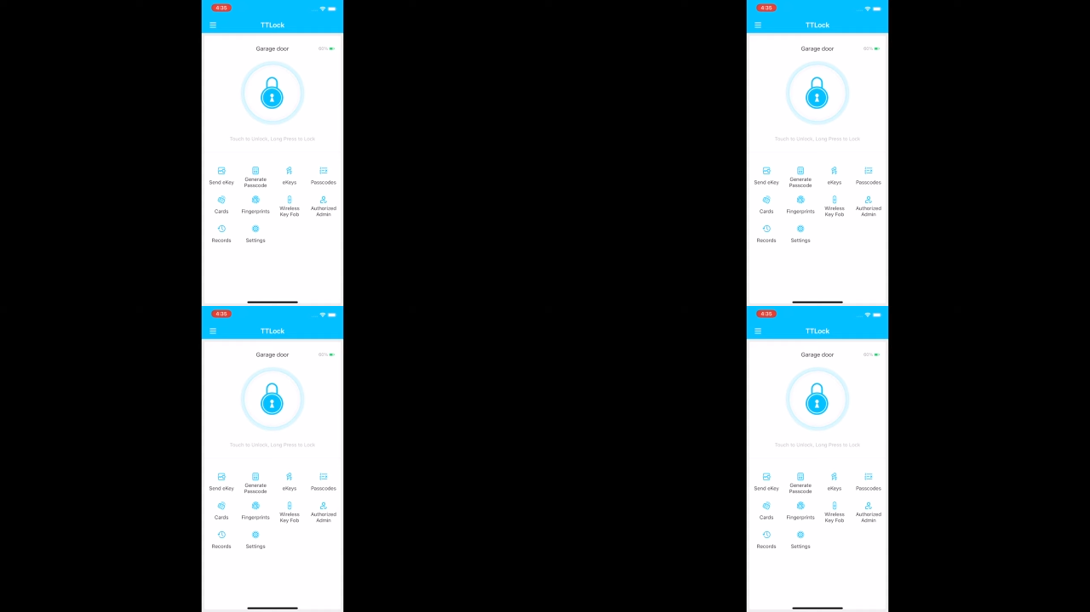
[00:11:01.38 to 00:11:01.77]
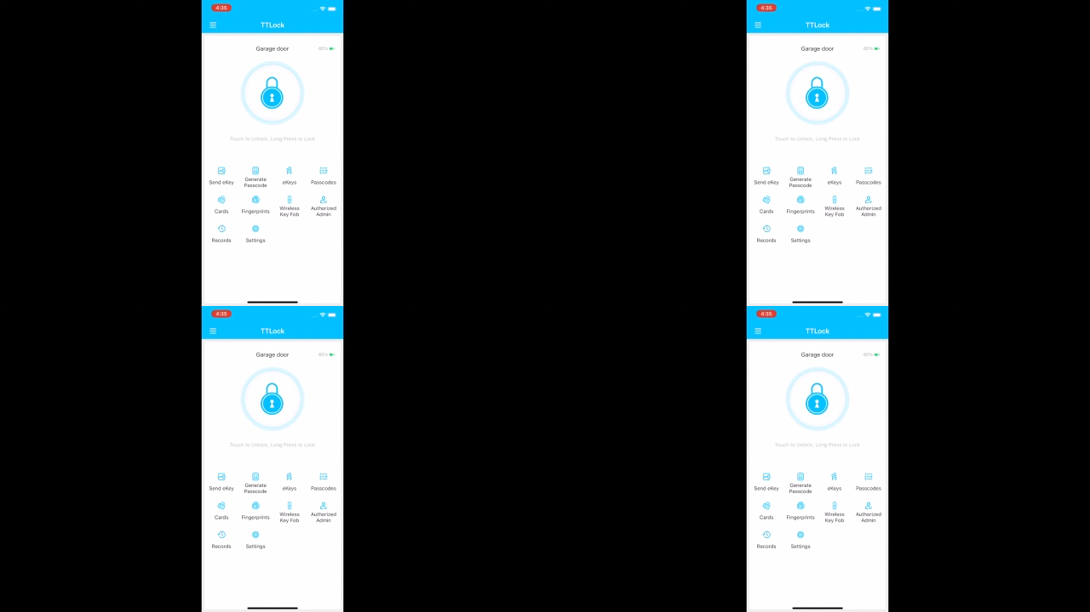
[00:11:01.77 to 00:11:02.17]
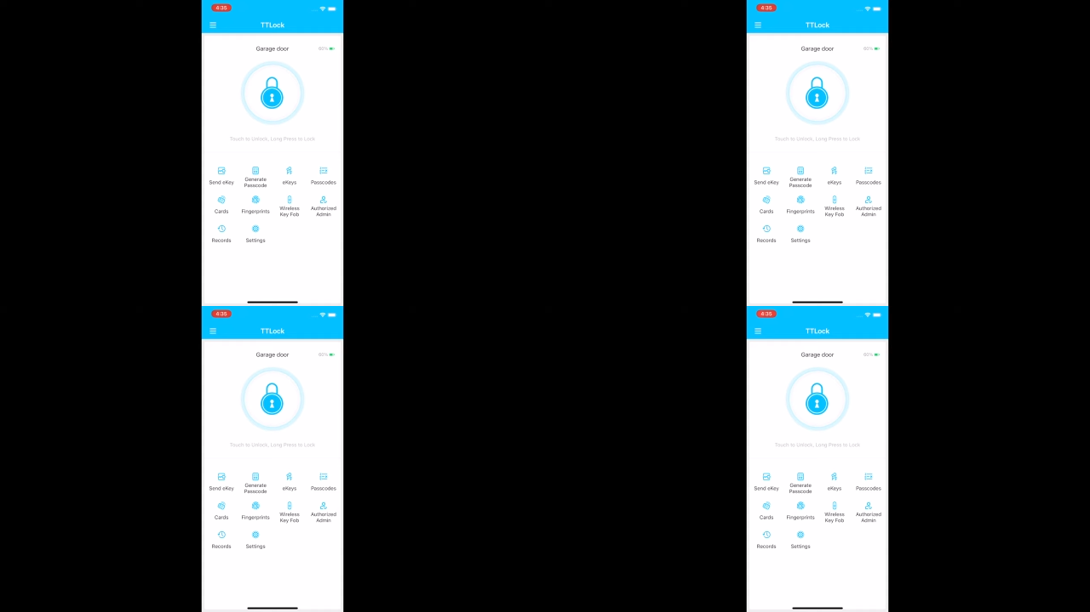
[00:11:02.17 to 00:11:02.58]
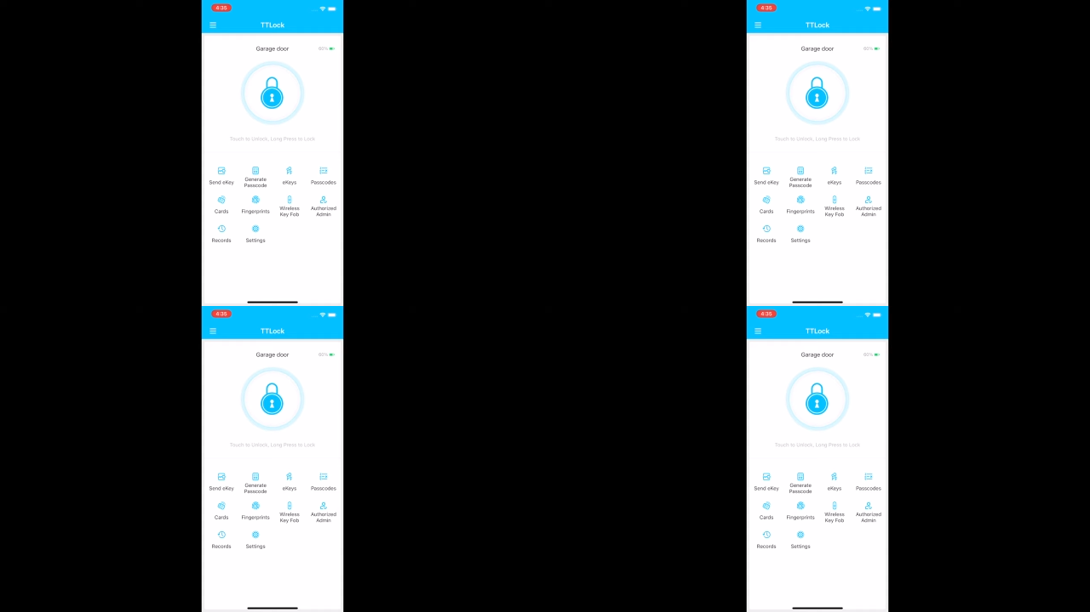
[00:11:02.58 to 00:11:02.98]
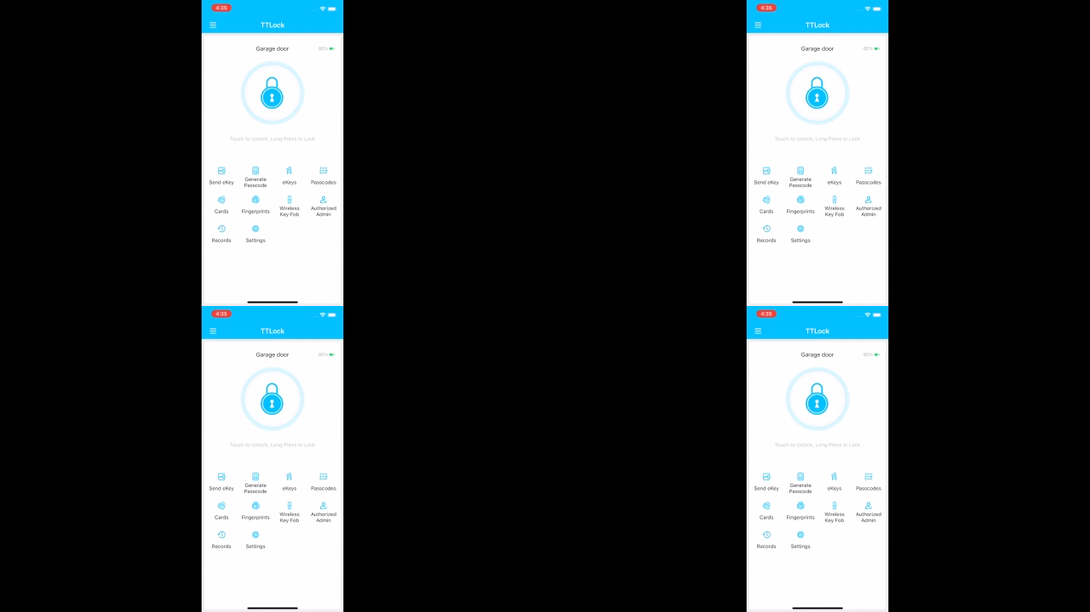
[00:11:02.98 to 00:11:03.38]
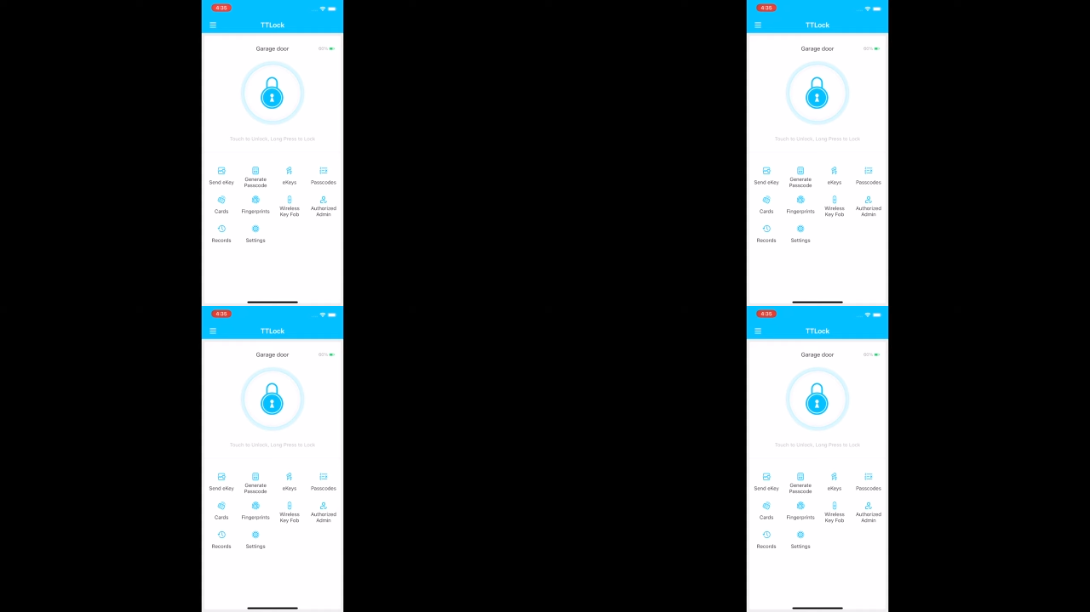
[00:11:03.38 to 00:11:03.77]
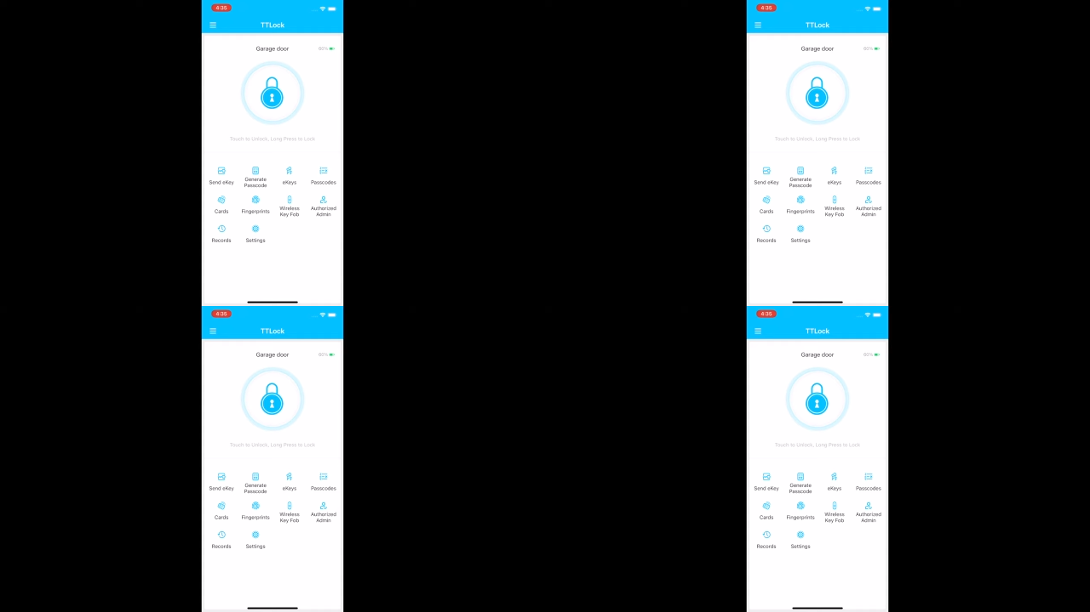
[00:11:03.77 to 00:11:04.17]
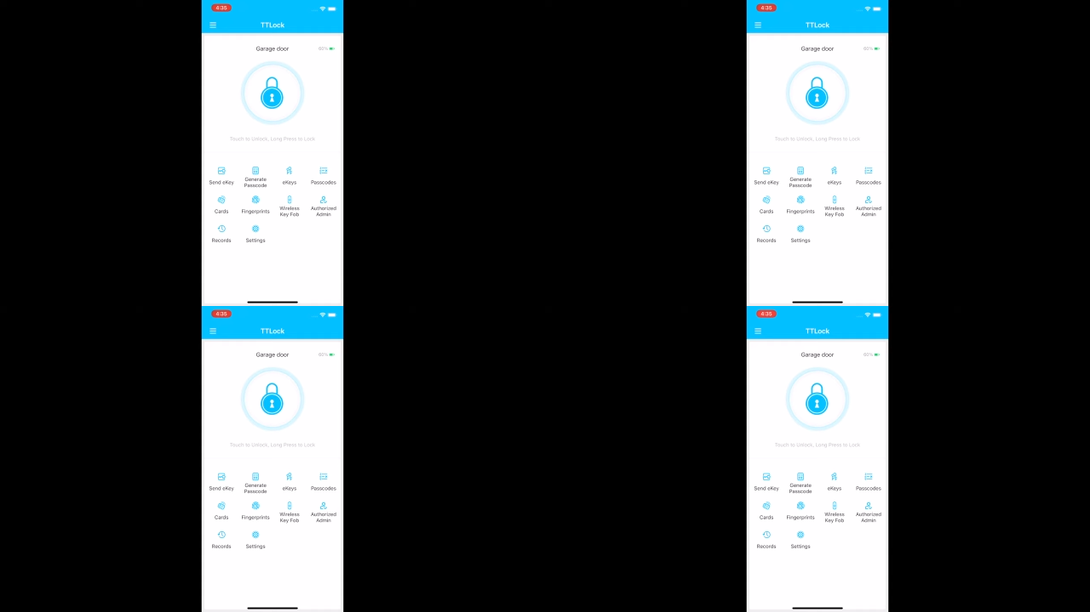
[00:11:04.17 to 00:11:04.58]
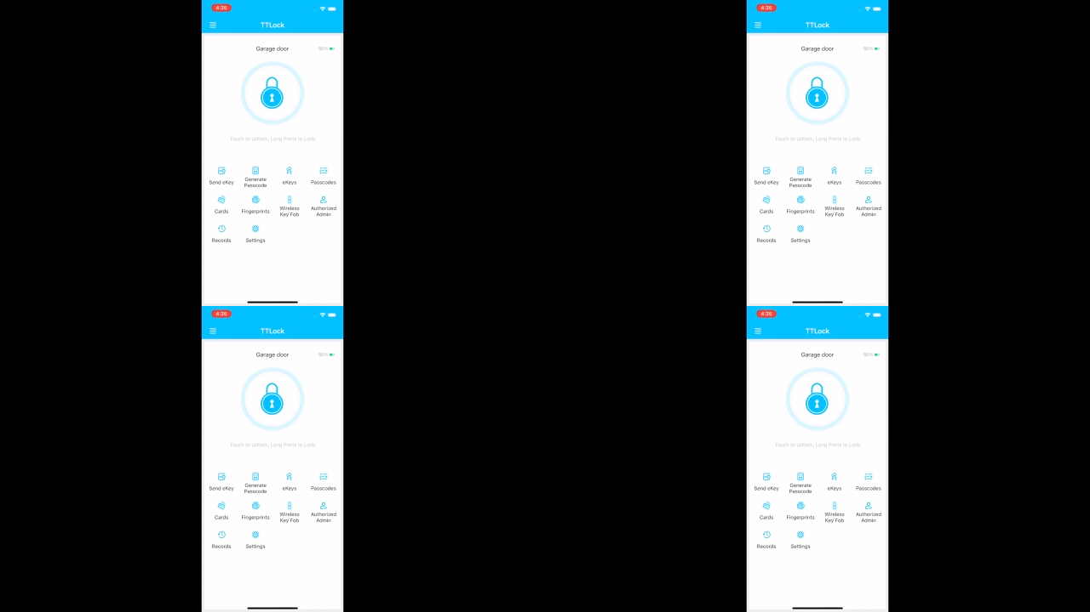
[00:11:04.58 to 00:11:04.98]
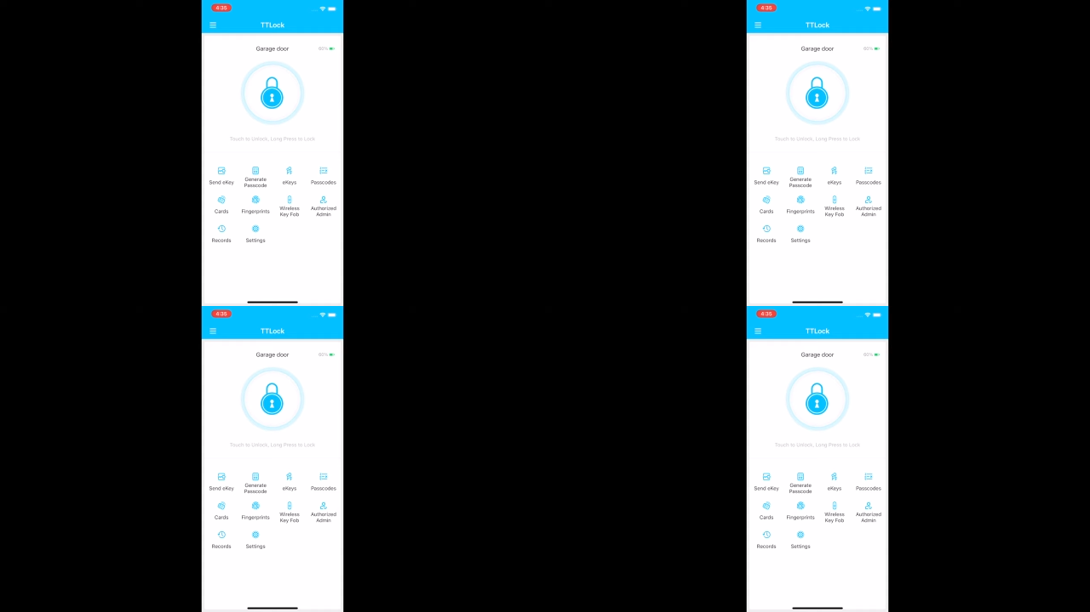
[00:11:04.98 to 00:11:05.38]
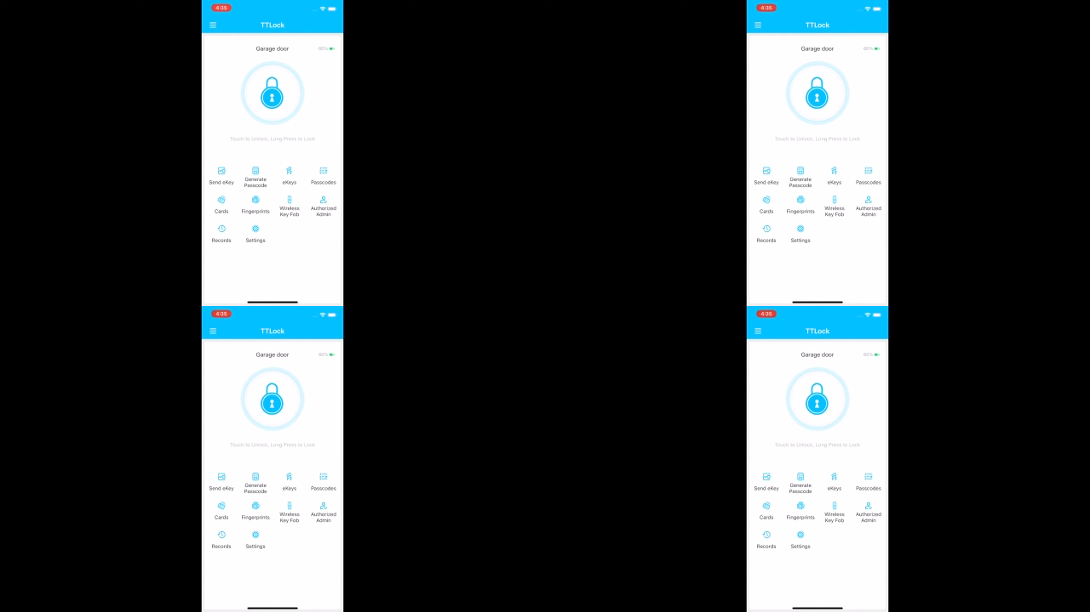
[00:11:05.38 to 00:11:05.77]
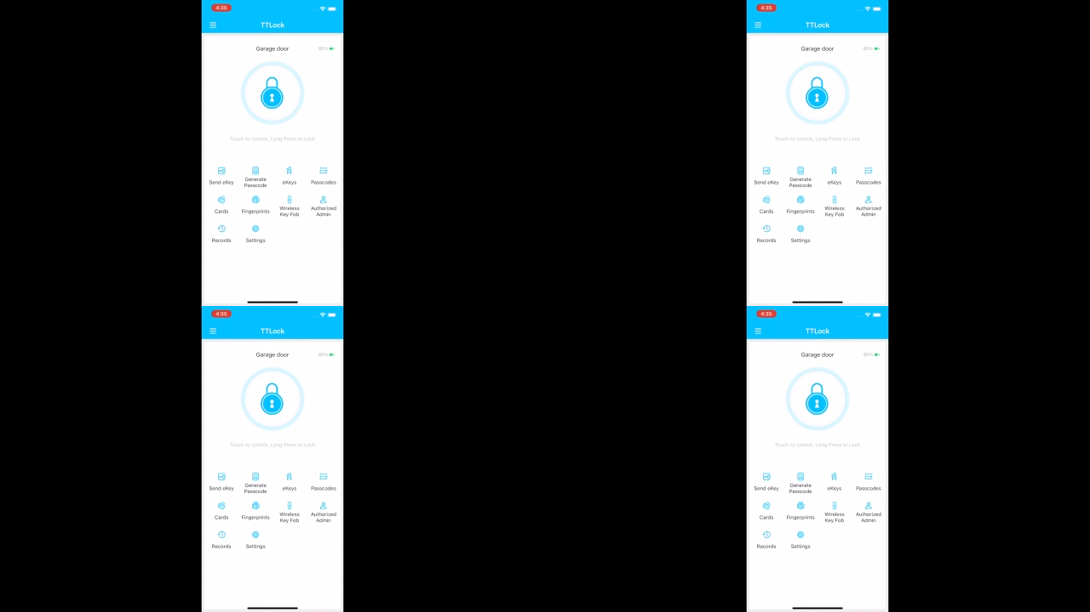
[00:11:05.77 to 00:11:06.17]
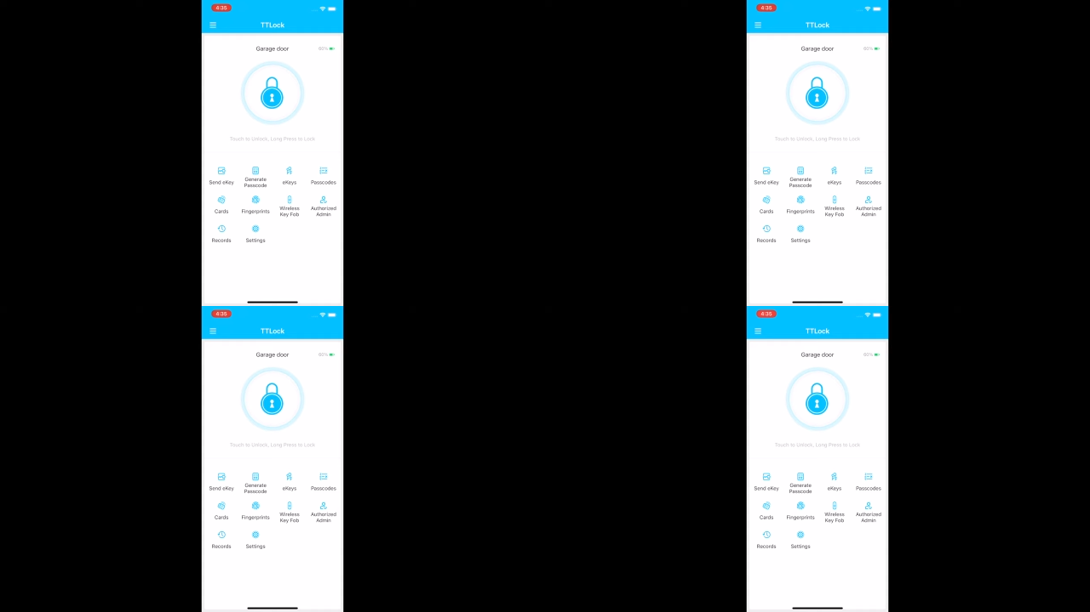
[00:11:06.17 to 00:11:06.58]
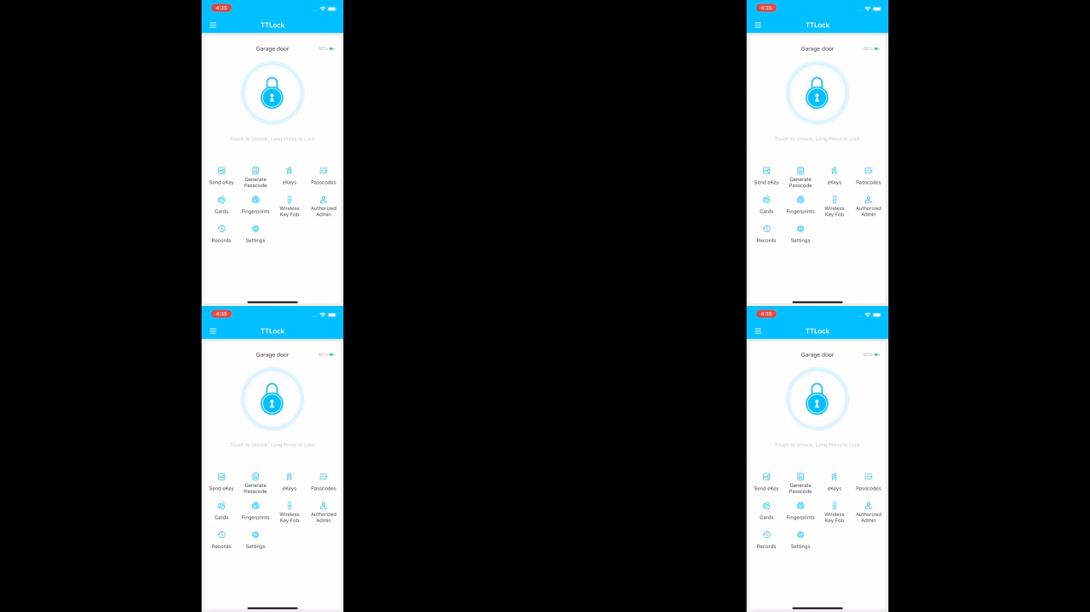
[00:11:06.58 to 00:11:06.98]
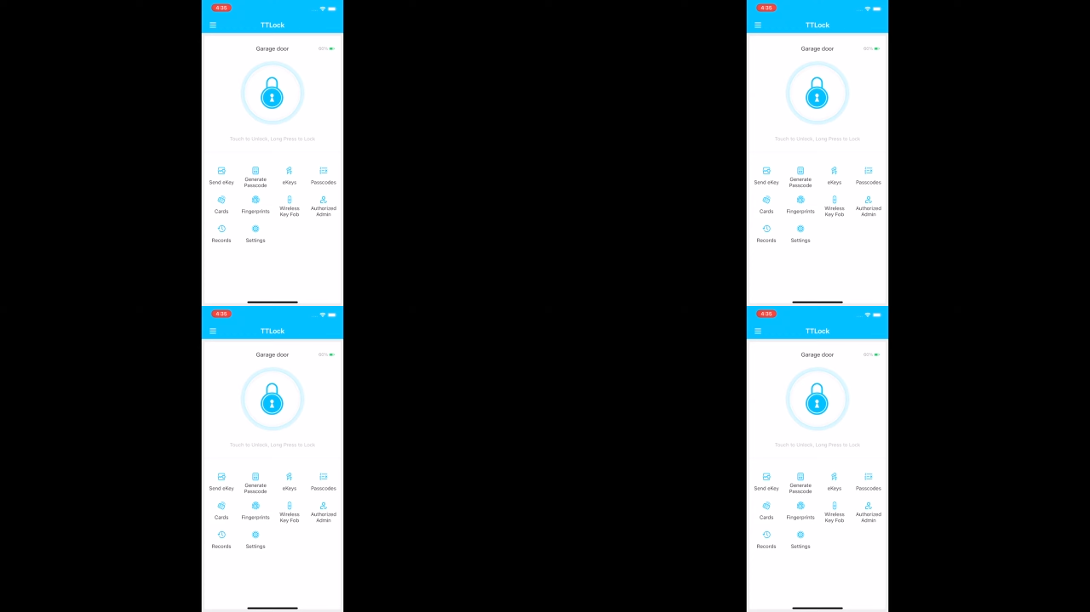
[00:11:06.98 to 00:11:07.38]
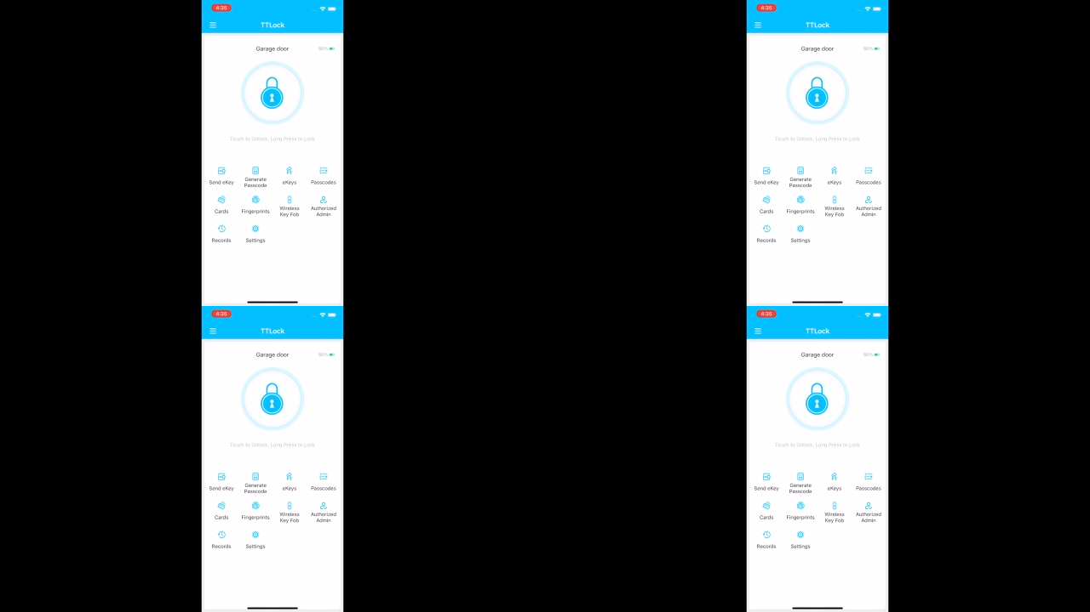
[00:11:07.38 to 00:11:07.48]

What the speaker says: No face is visible, so there are no lips to read.